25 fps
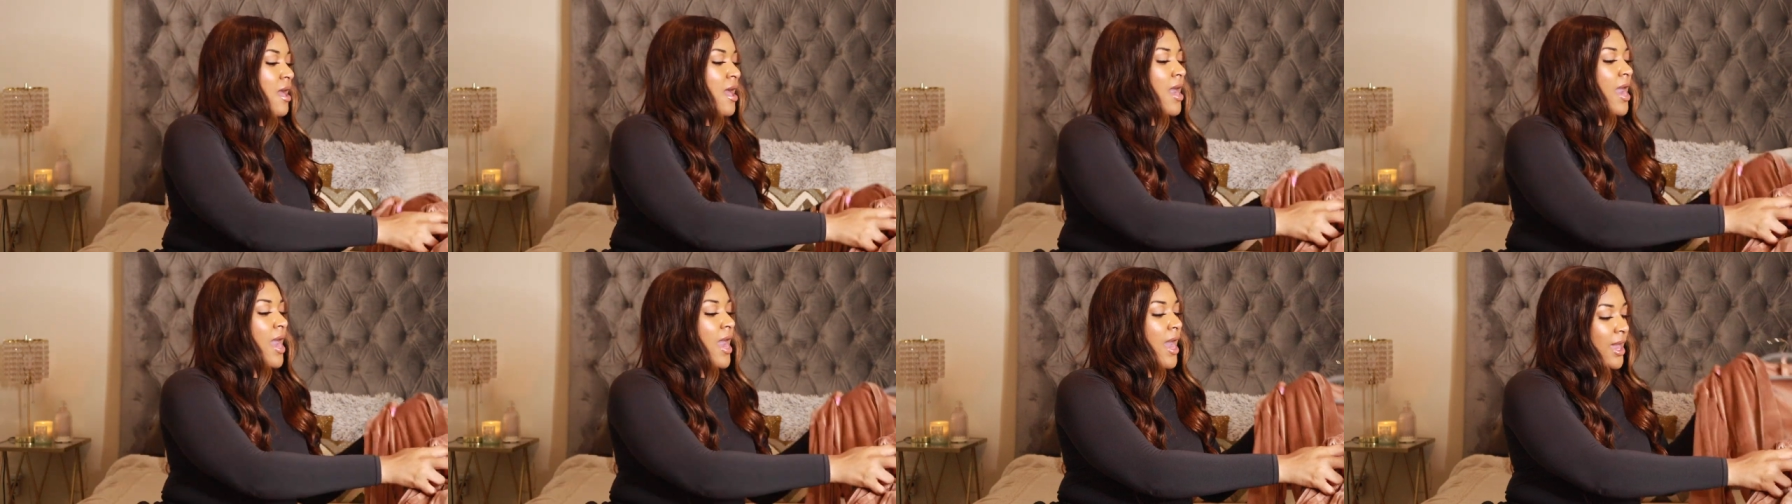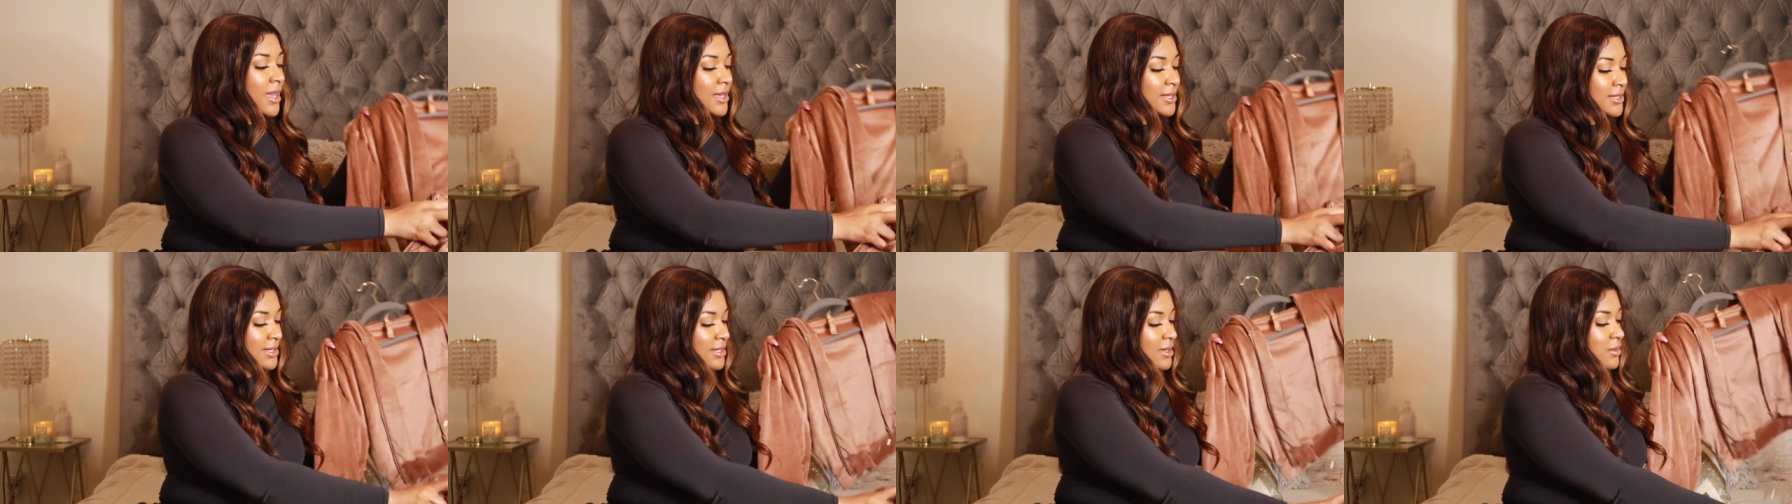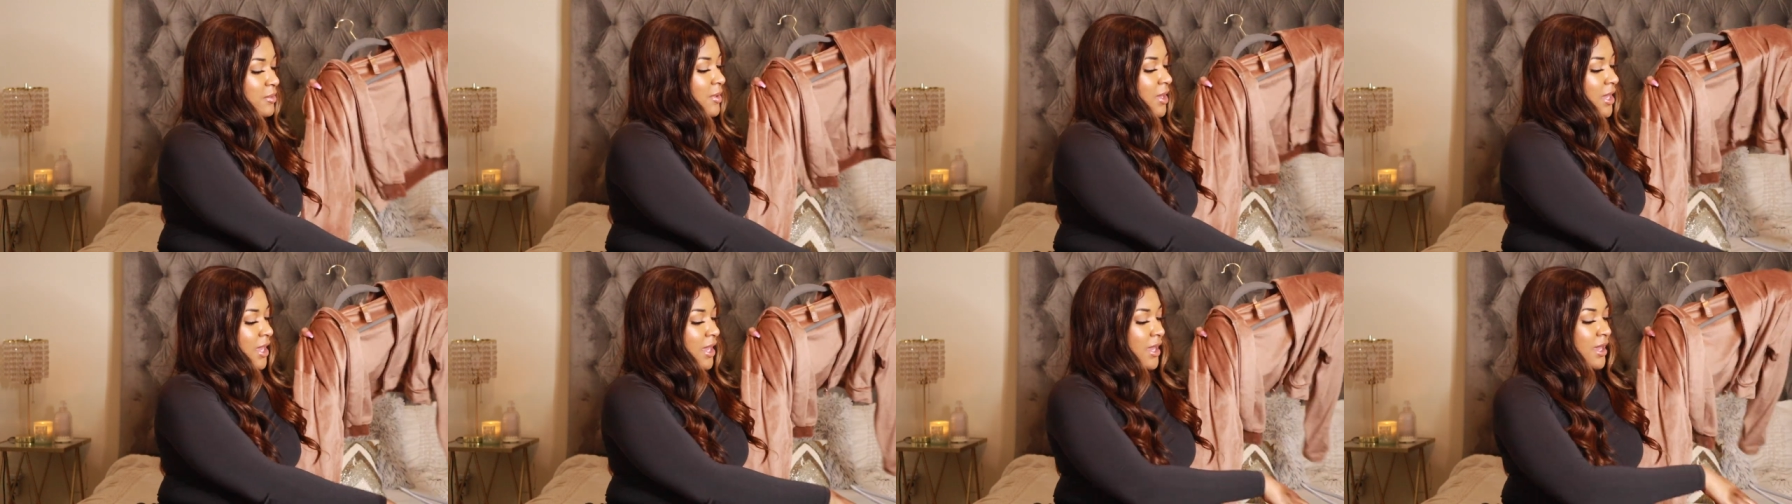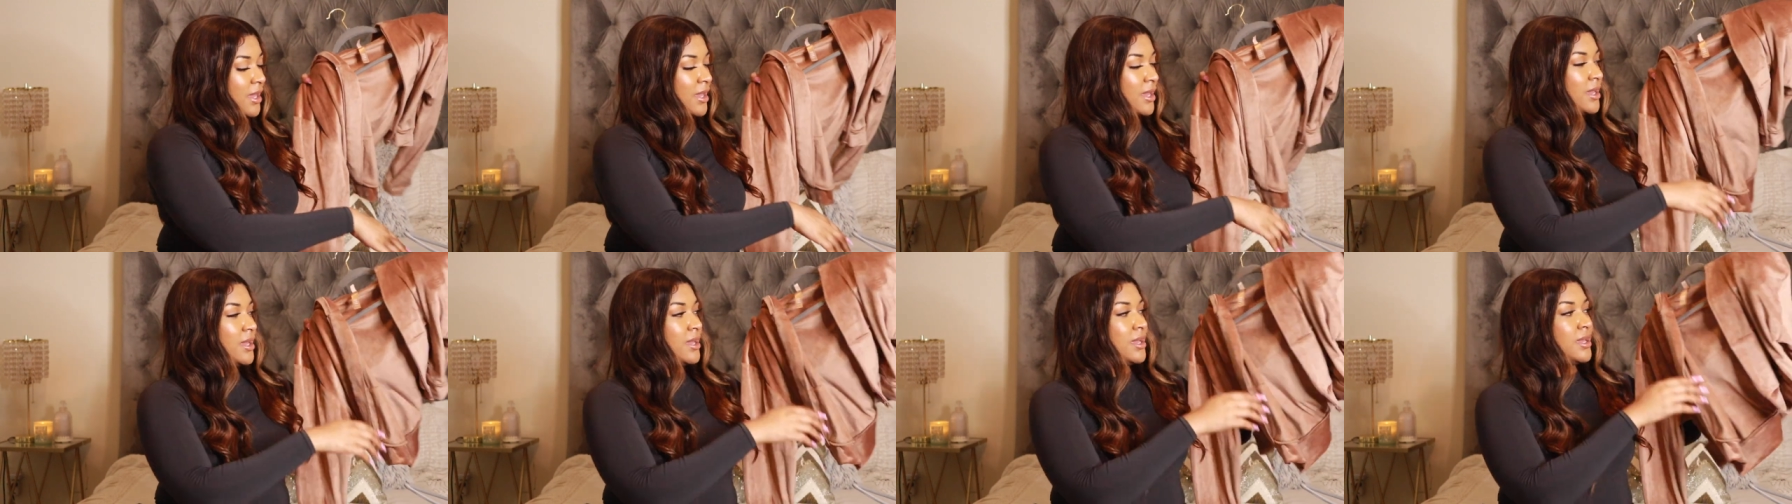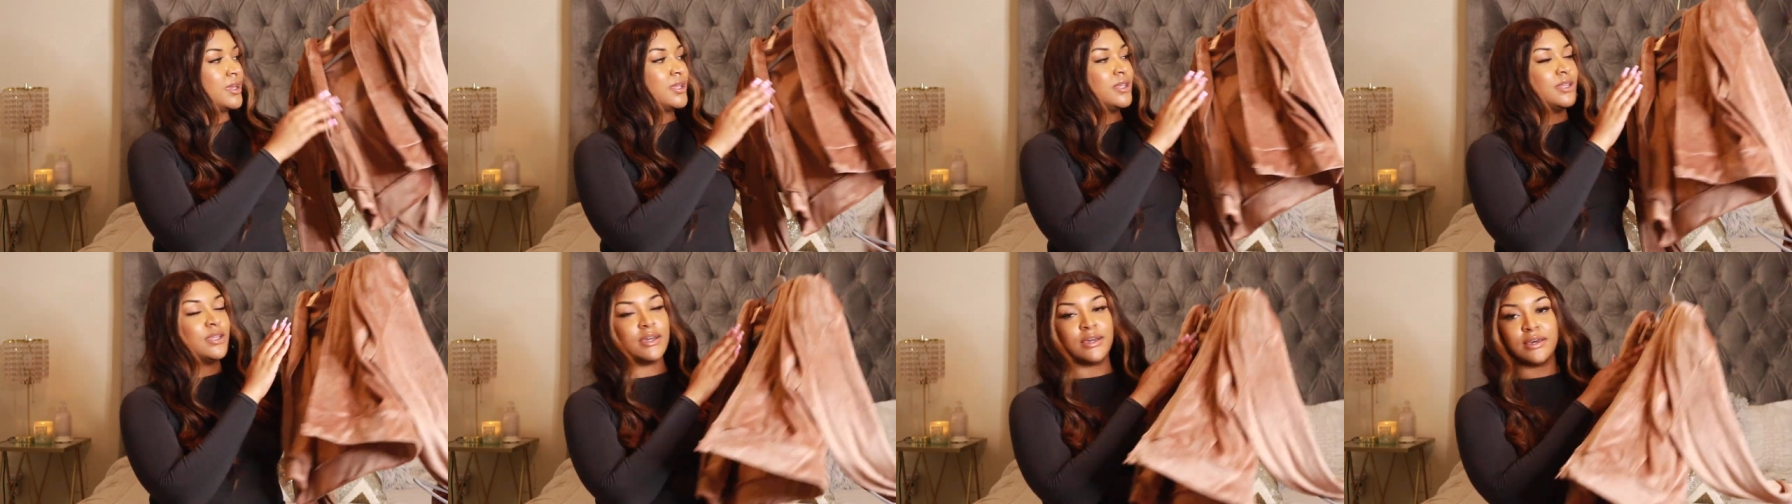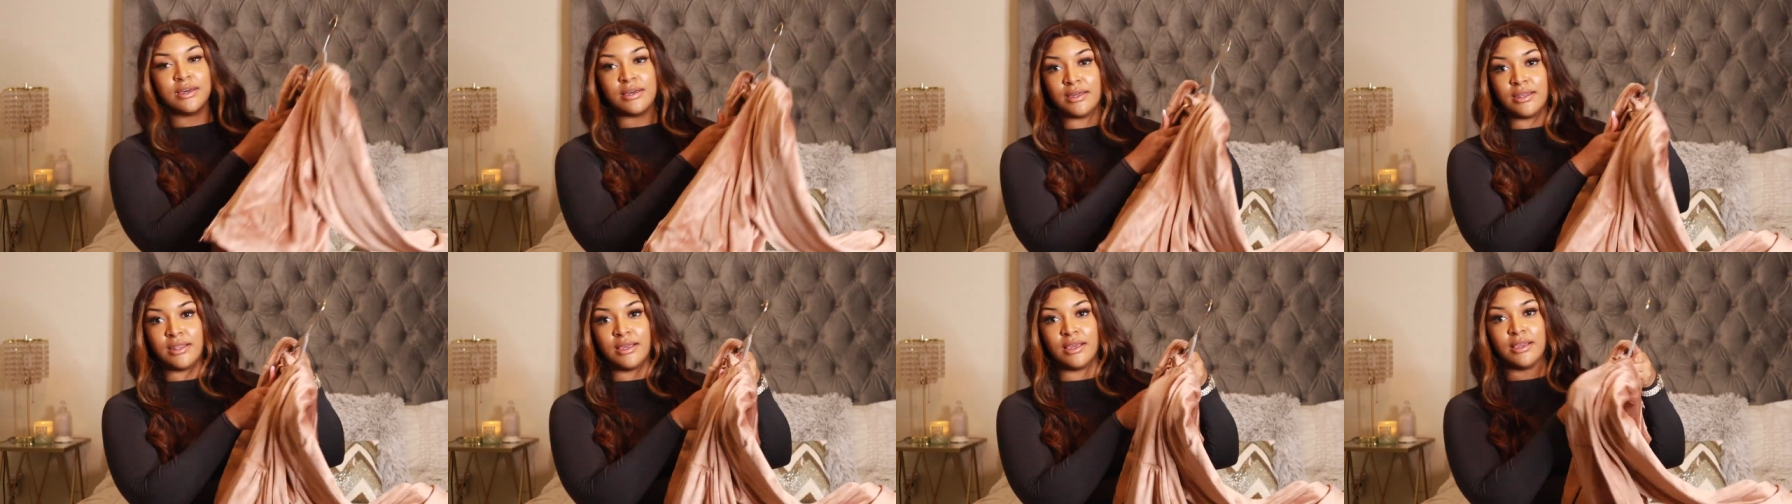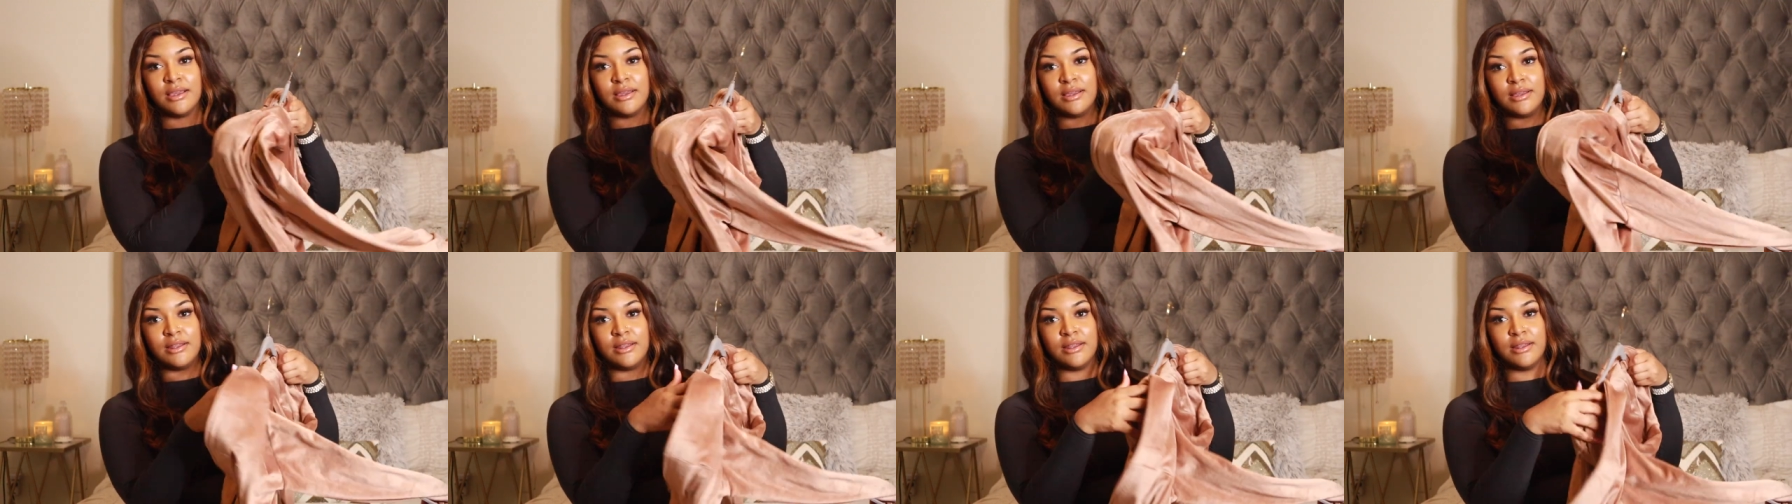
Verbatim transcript: has to be the hoodie